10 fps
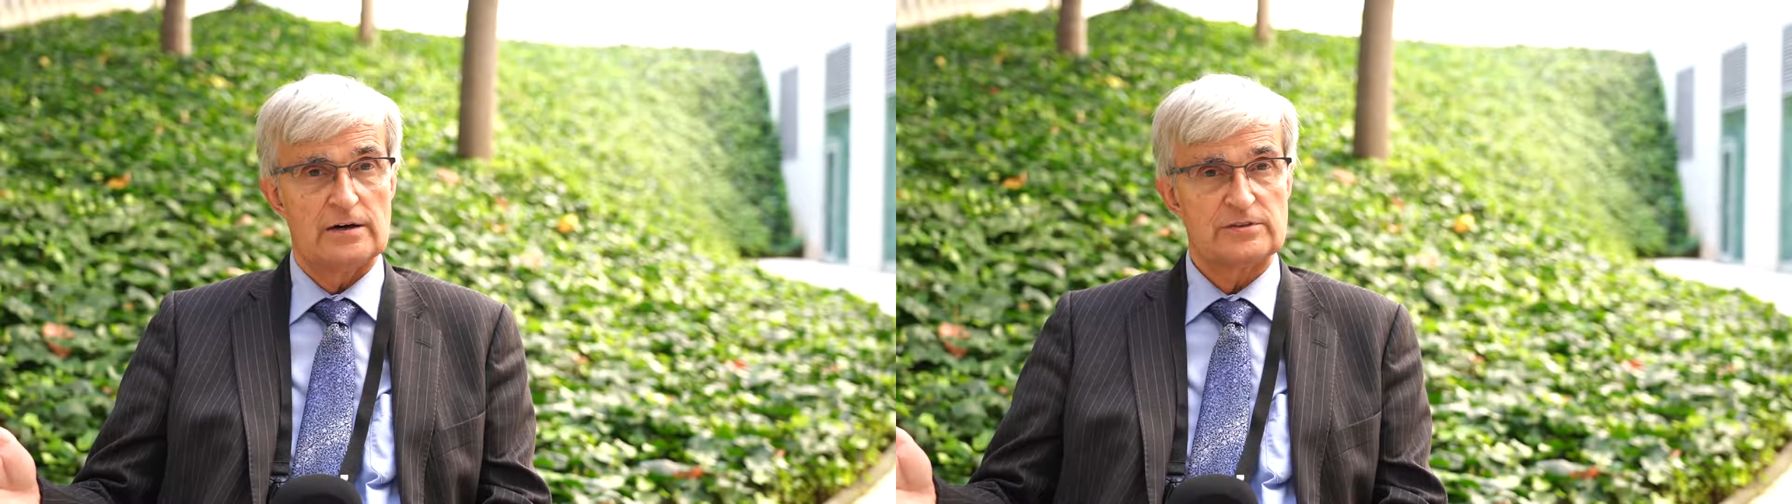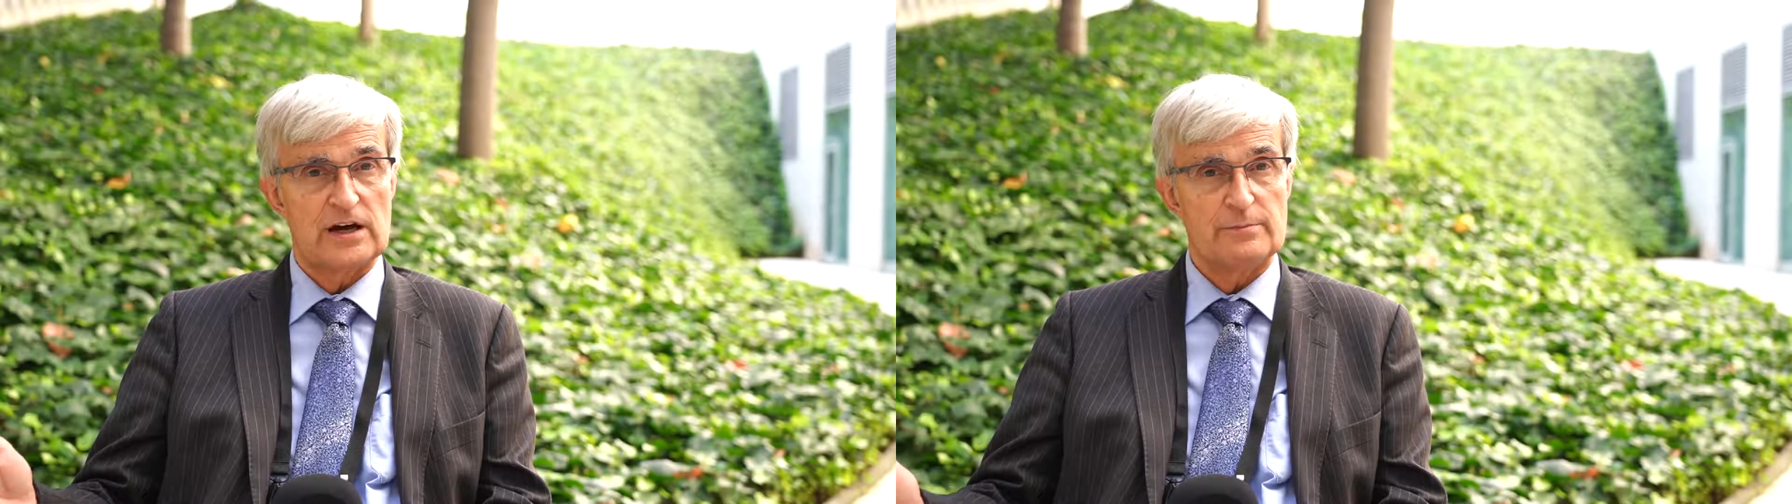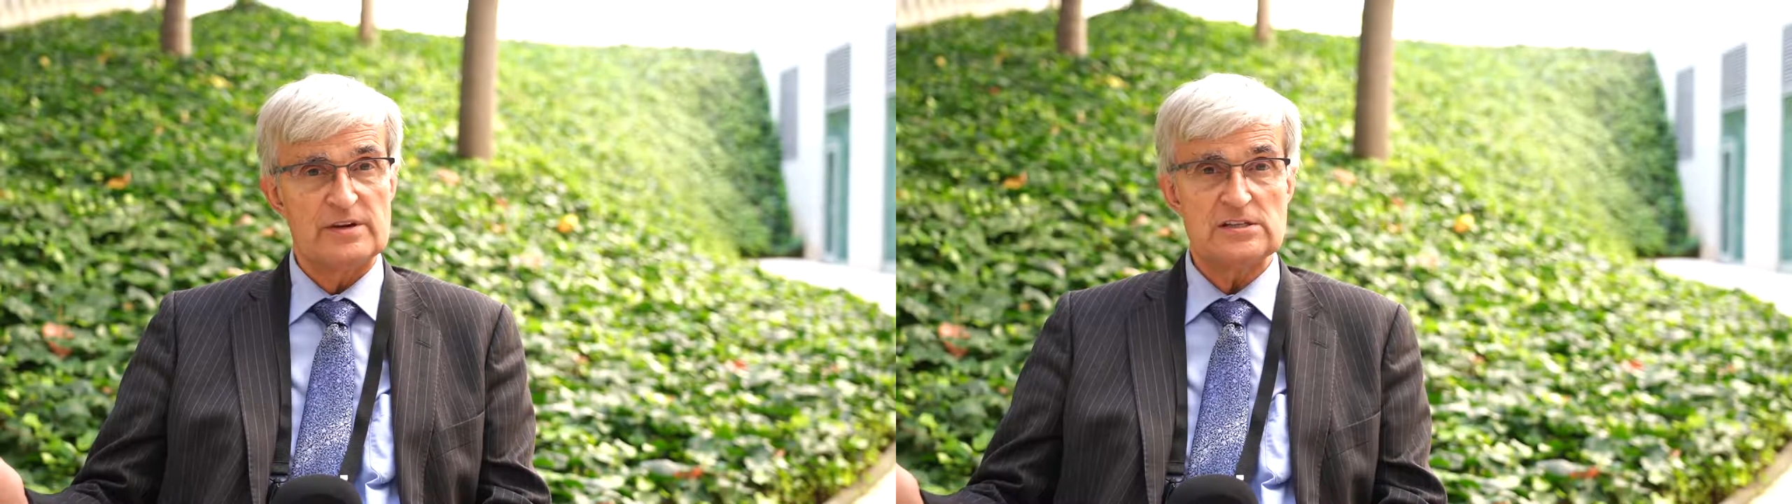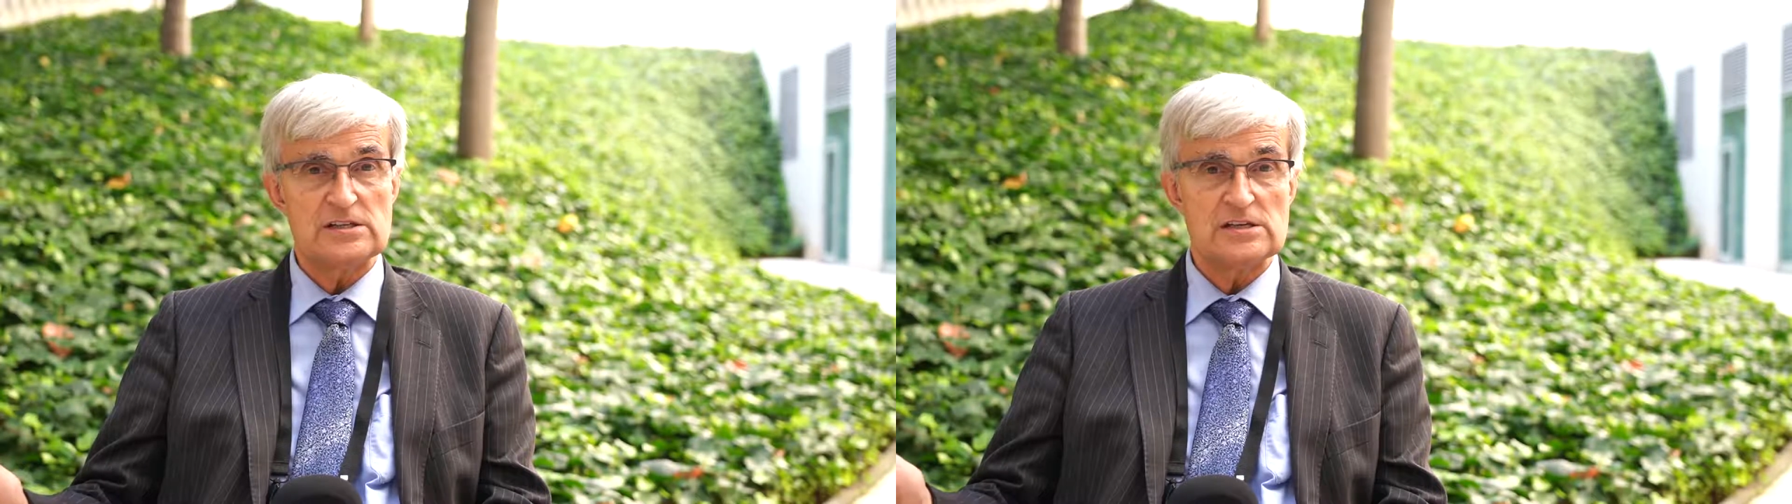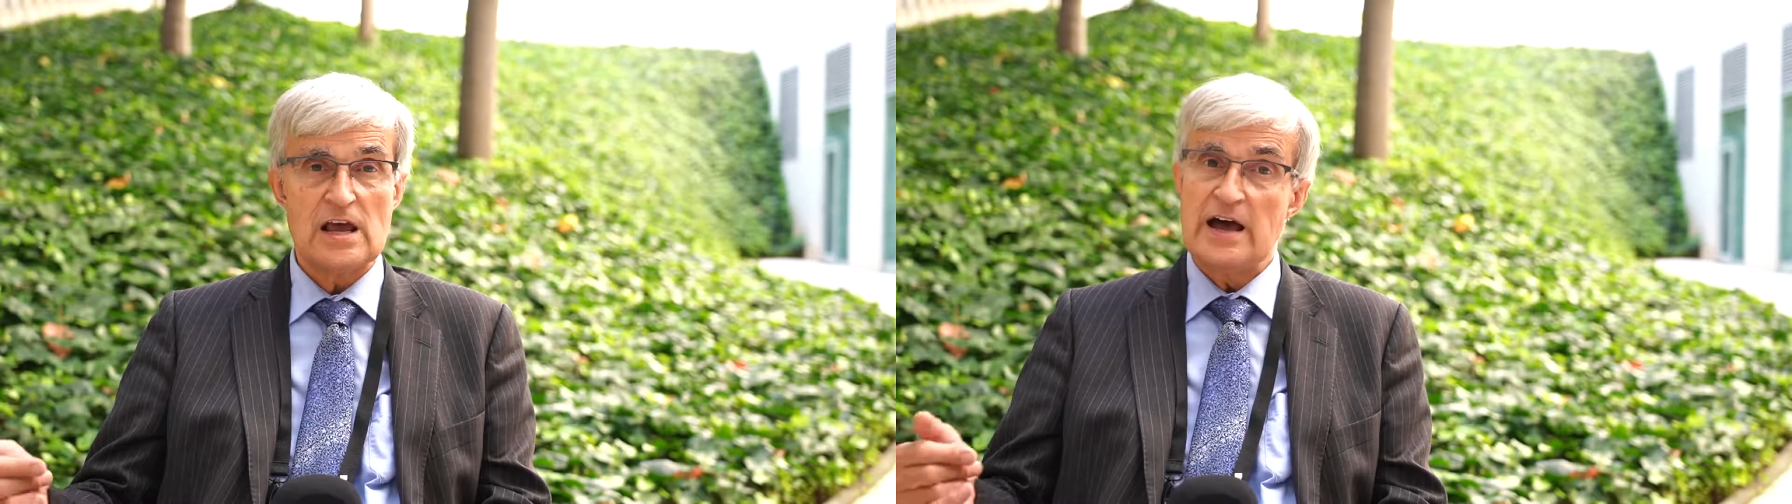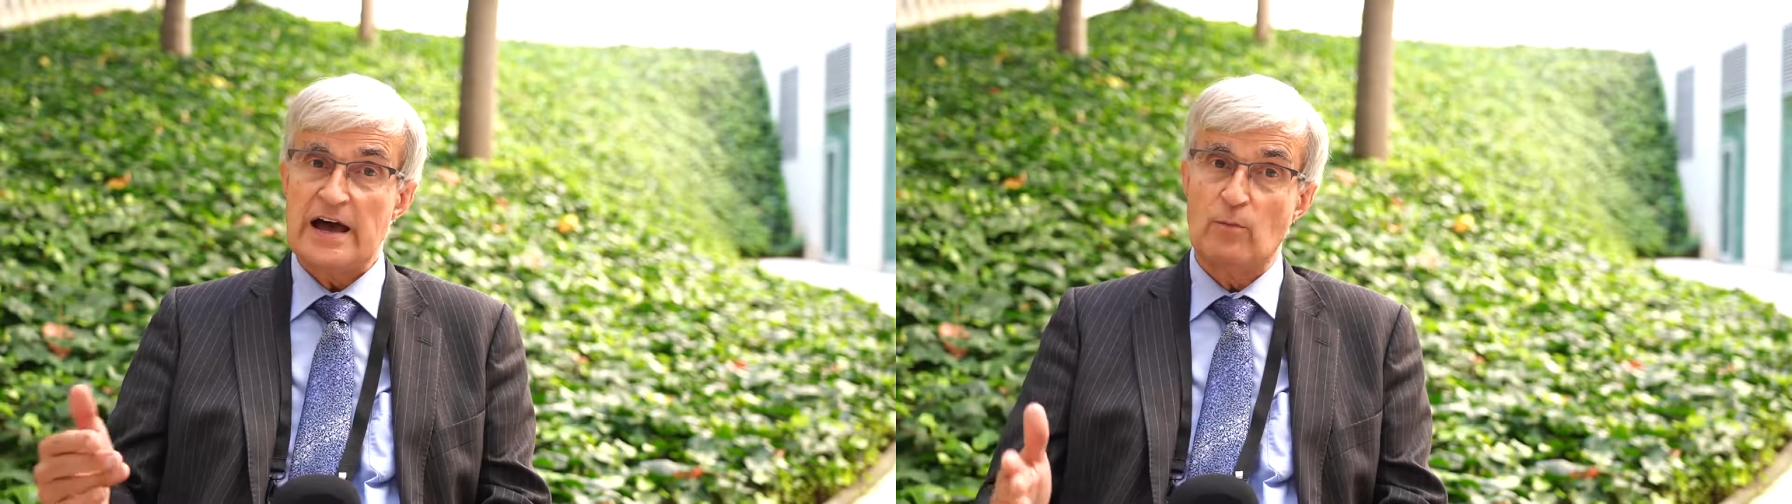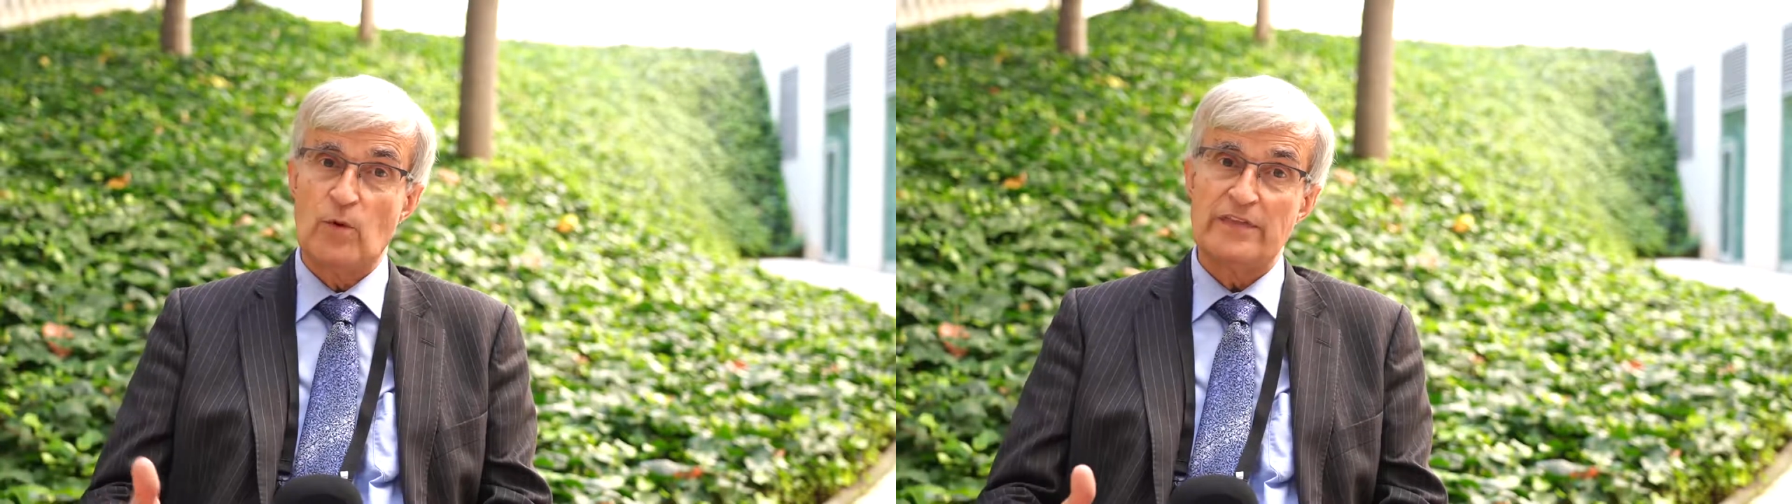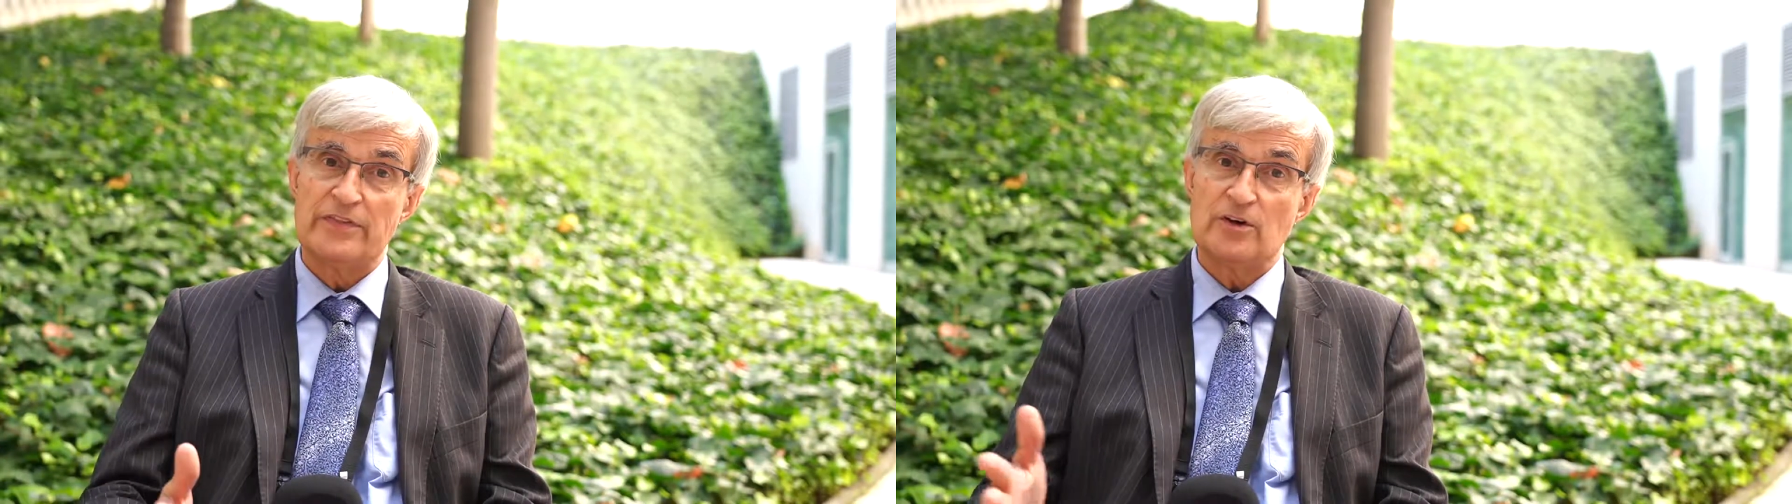diabetes, and
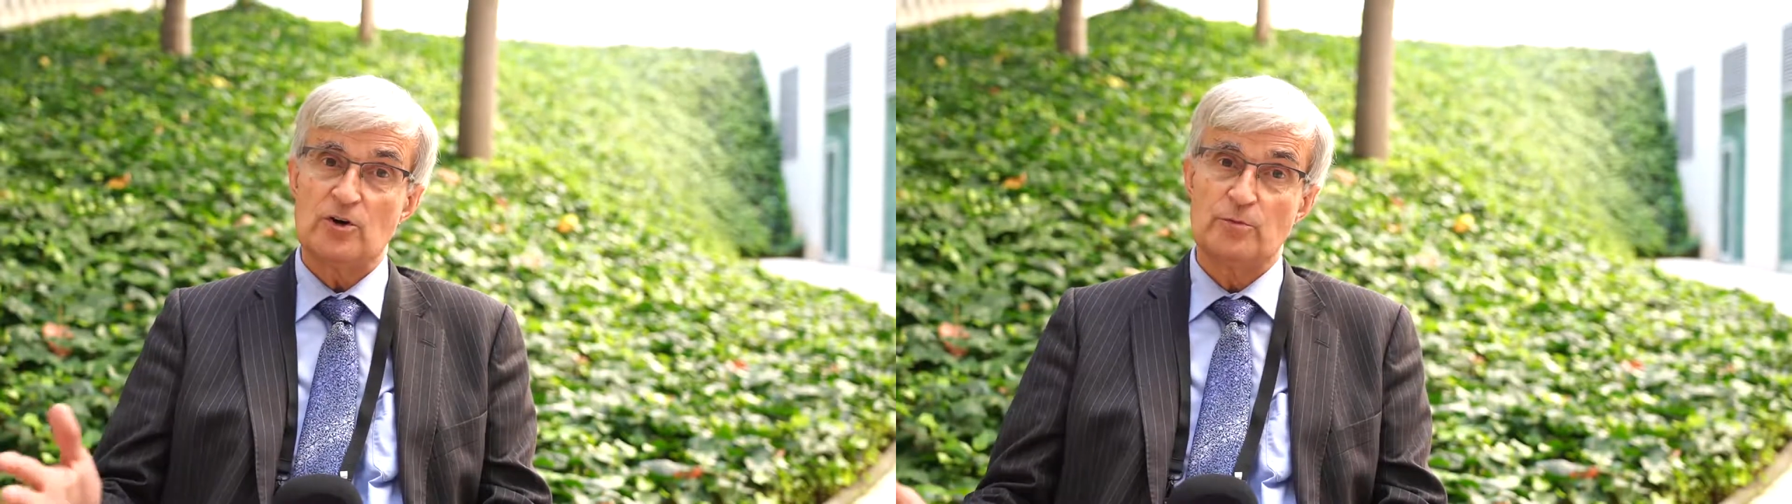one that